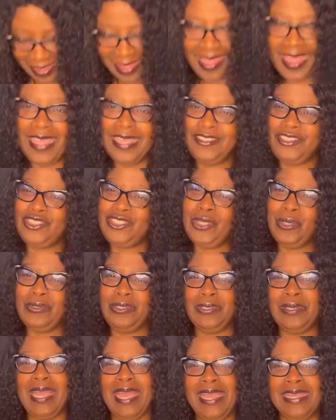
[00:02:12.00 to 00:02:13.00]
I show
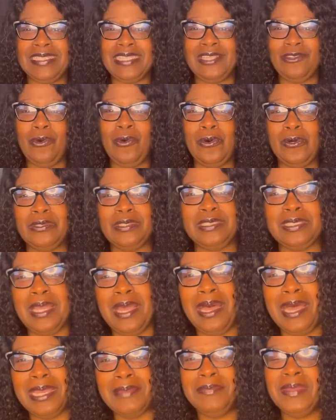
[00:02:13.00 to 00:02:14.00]
you guys it all the
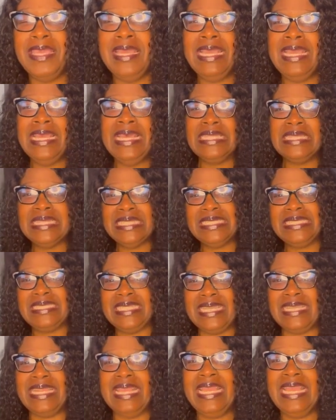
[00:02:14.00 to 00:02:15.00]
time.
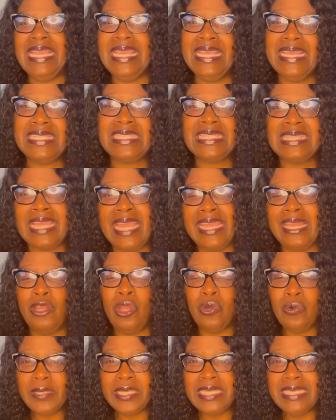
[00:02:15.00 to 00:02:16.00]
Listen, it's
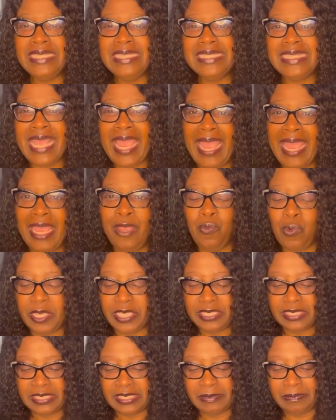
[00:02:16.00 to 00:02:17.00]
Lailokens Awen